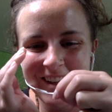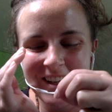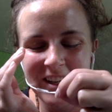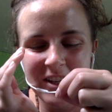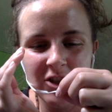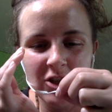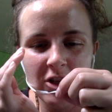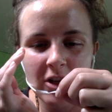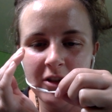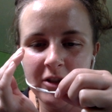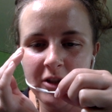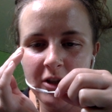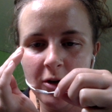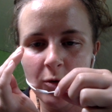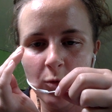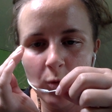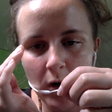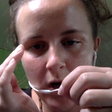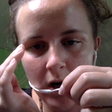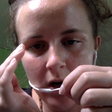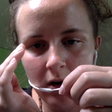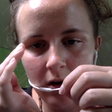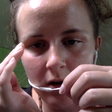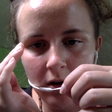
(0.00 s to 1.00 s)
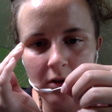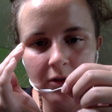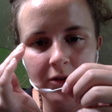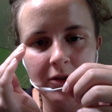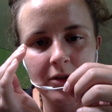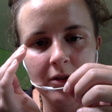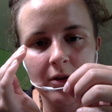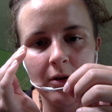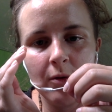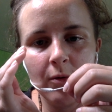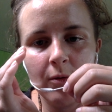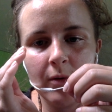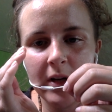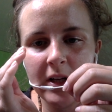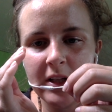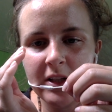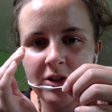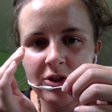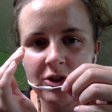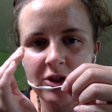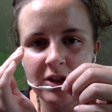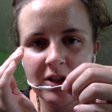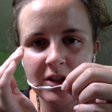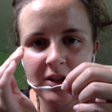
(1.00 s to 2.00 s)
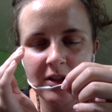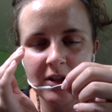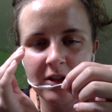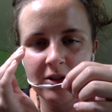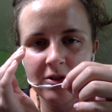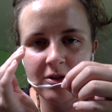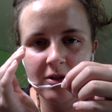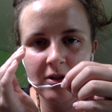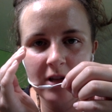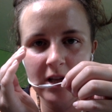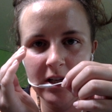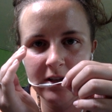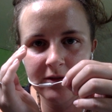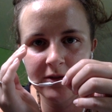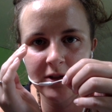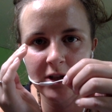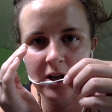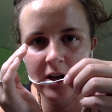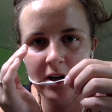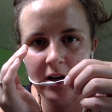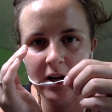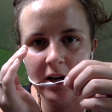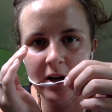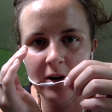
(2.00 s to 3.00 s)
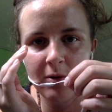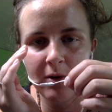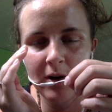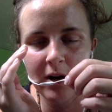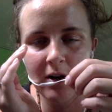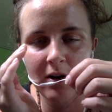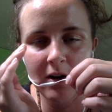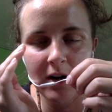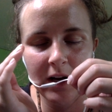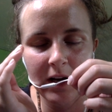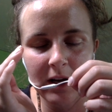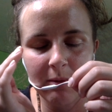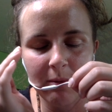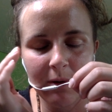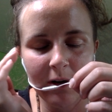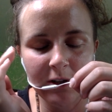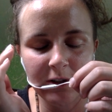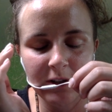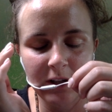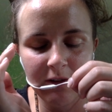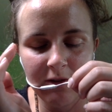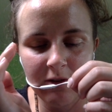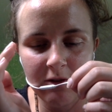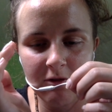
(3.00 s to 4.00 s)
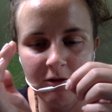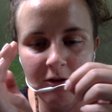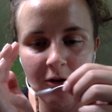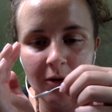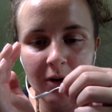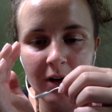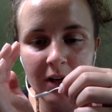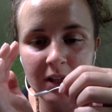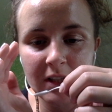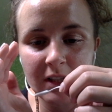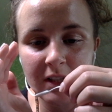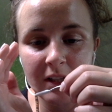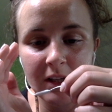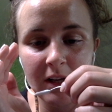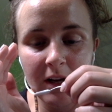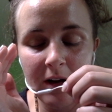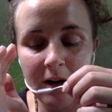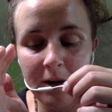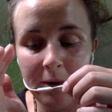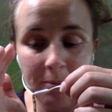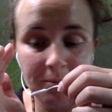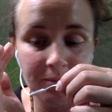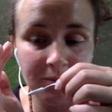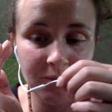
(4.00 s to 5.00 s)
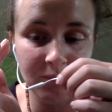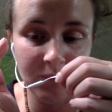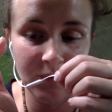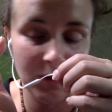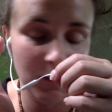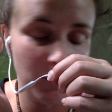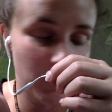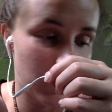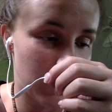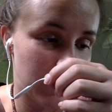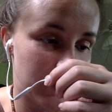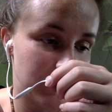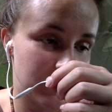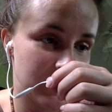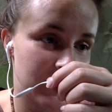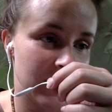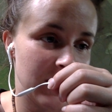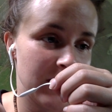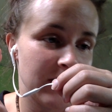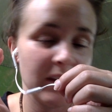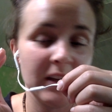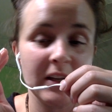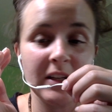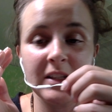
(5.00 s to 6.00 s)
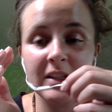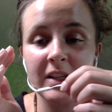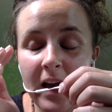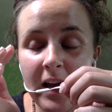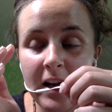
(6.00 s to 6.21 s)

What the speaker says: Sean's on a work call, so it's just, there's a lot of talking going on. I can barely even focus while I'm saying this.